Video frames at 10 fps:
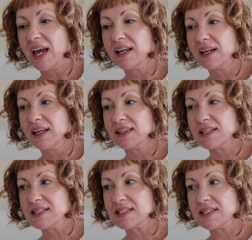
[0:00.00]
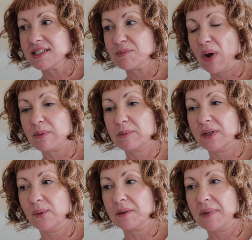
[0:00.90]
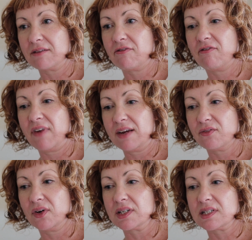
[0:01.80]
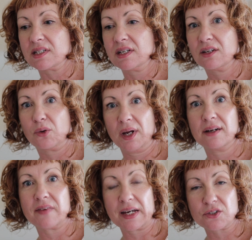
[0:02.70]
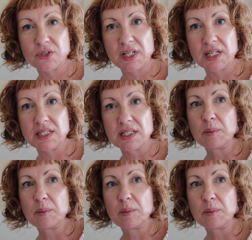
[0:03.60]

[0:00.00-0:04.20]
And this is probably one of my favorite creative exercises,